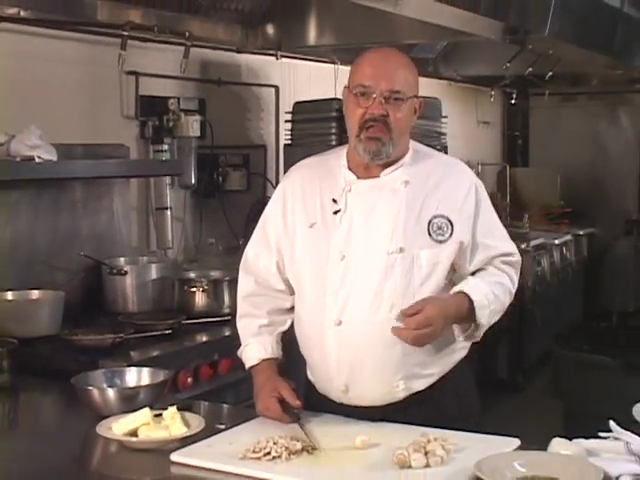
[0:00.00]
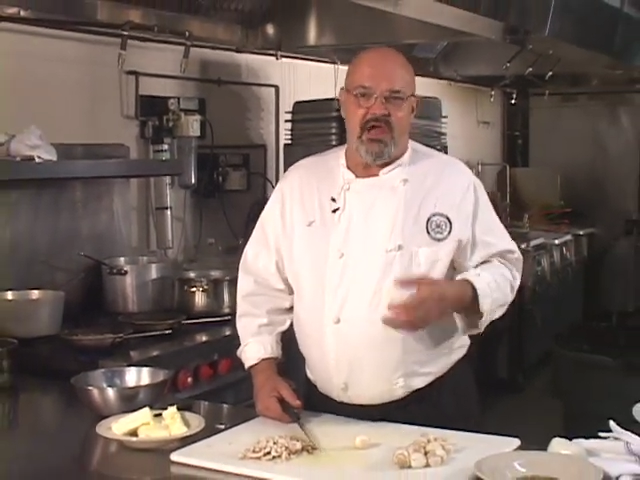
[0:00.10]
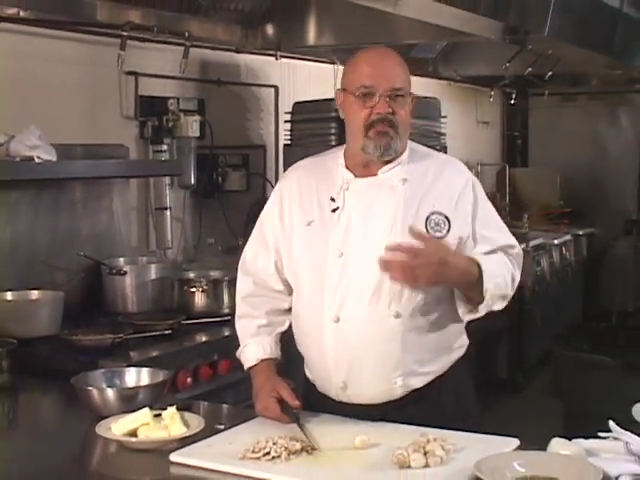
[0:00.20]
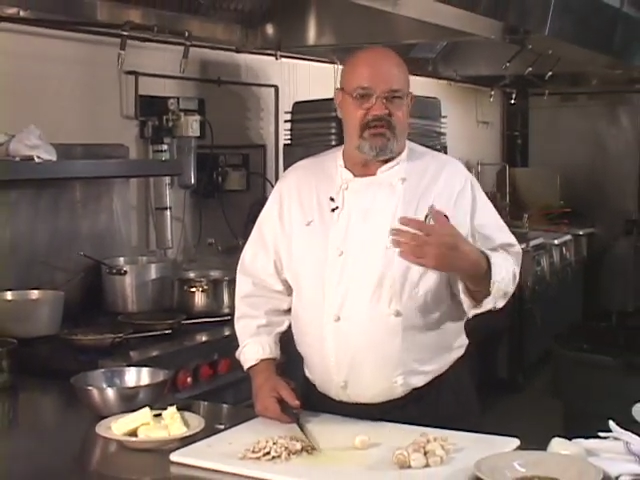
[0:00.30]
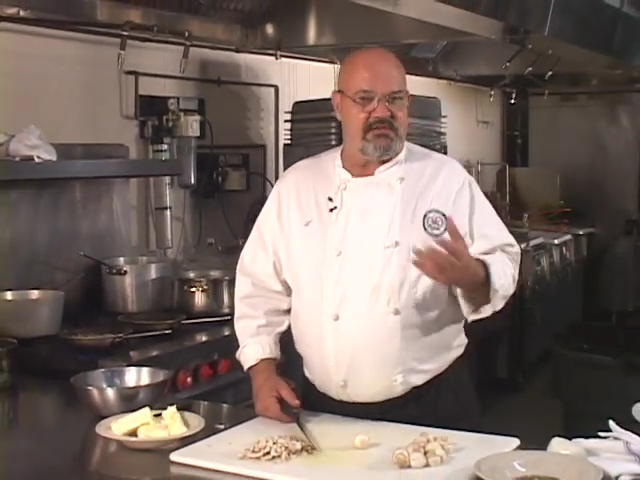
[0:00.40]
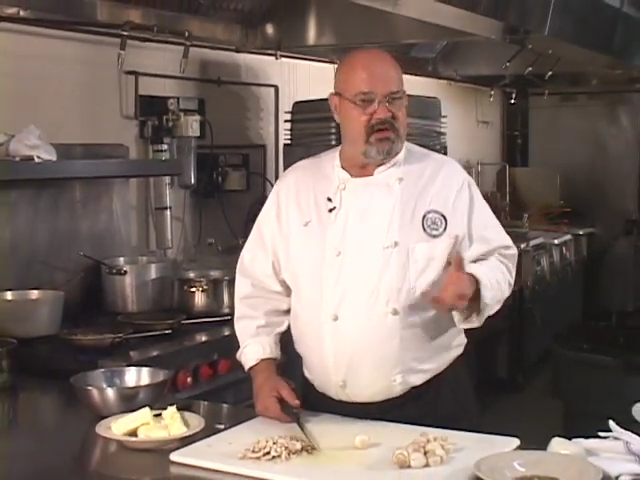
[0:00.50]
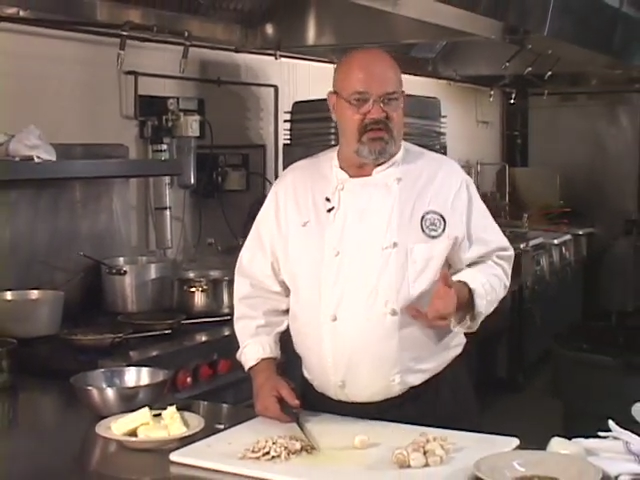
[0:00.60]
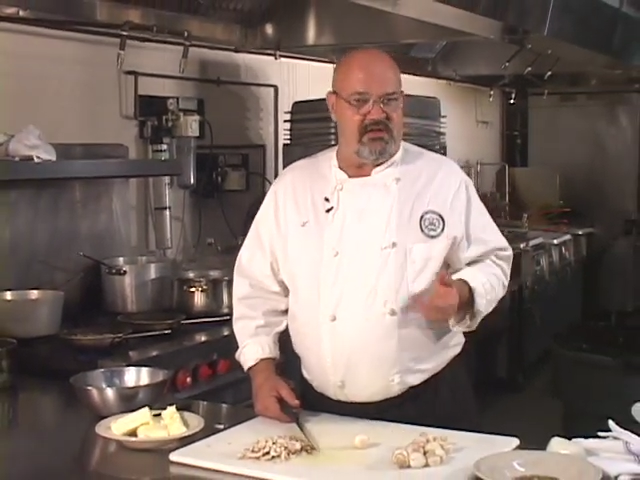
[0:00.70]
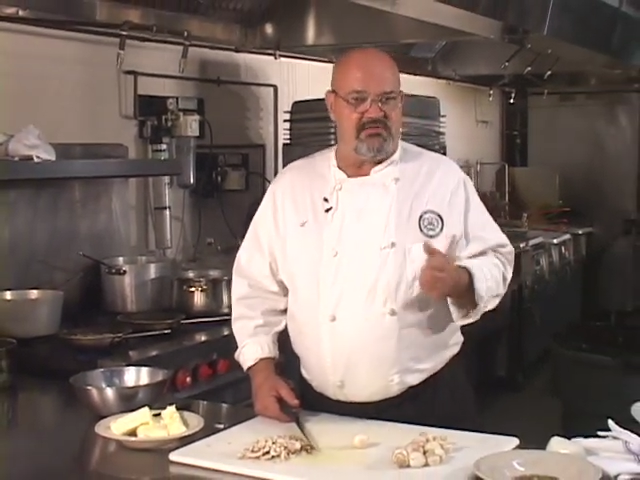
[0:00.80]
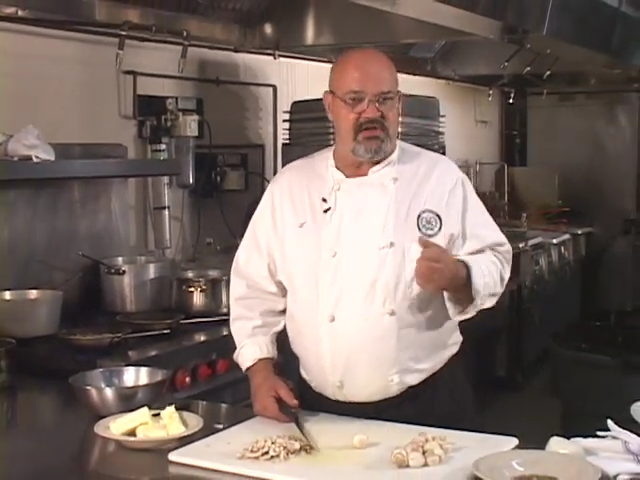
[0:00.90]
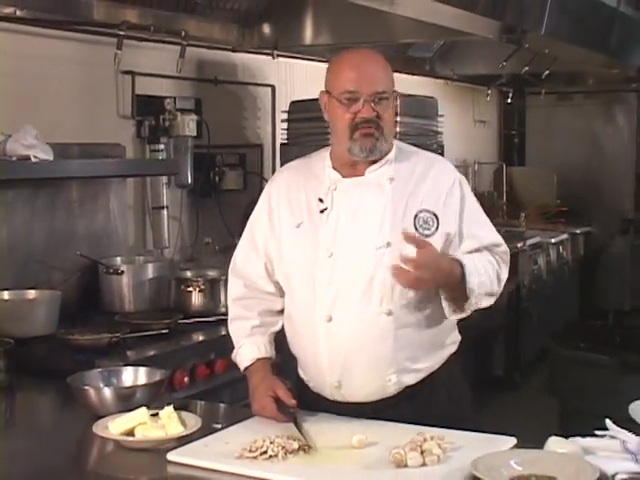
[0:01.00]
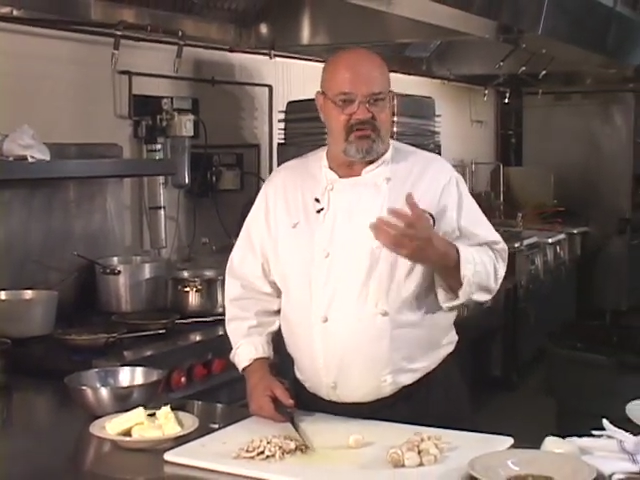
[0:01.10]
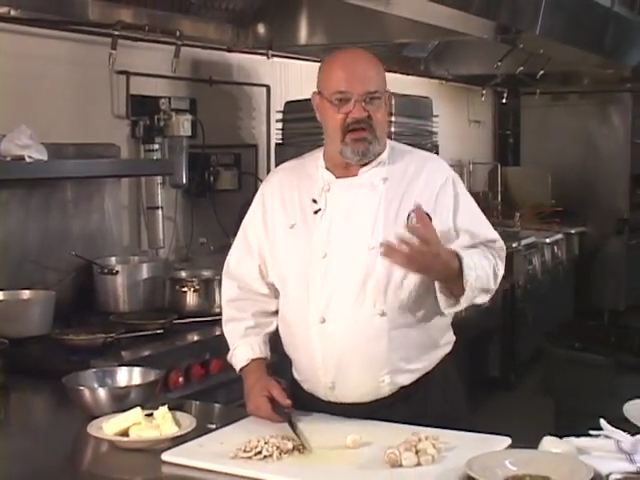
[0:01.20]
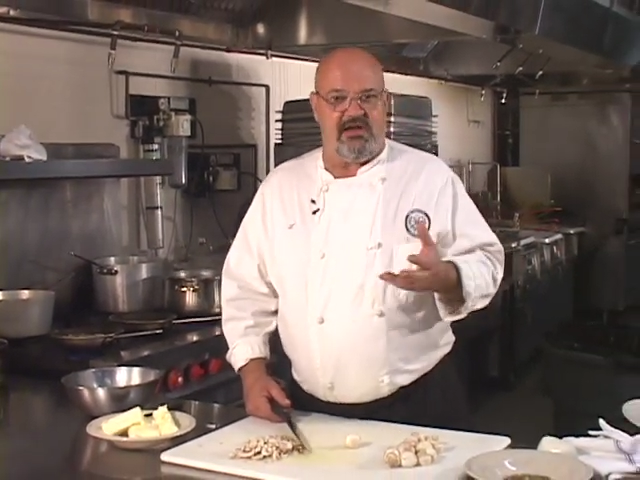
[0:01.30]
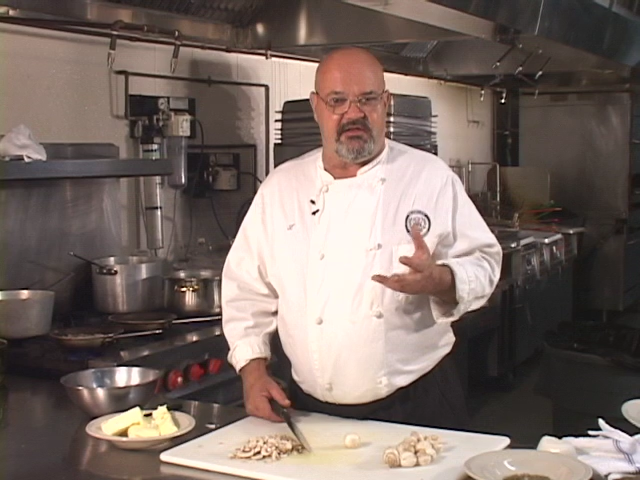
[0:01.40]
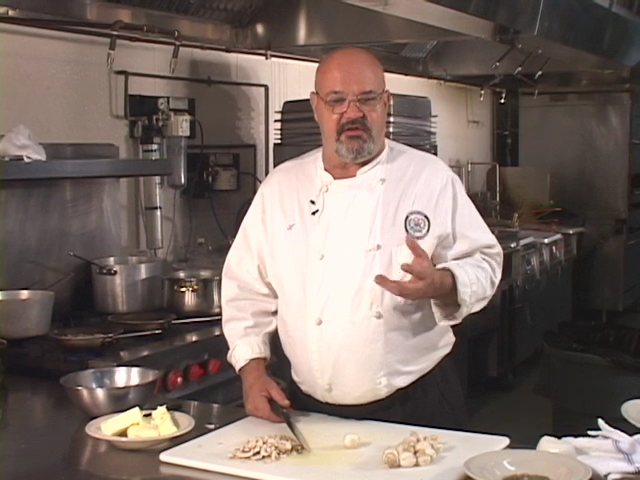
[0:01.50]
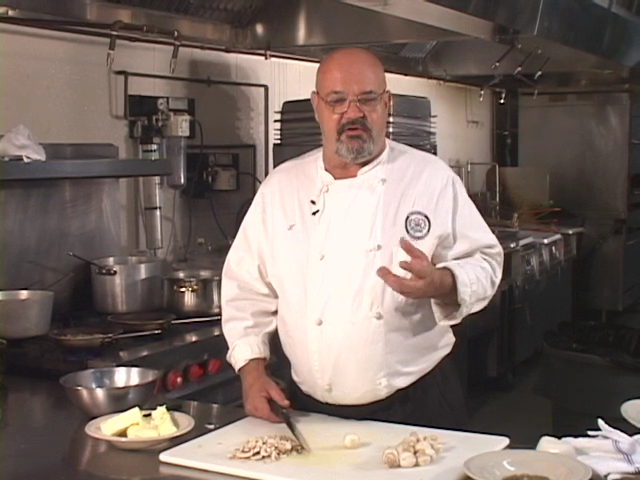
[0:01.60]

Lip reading: about cutting themselves and handling their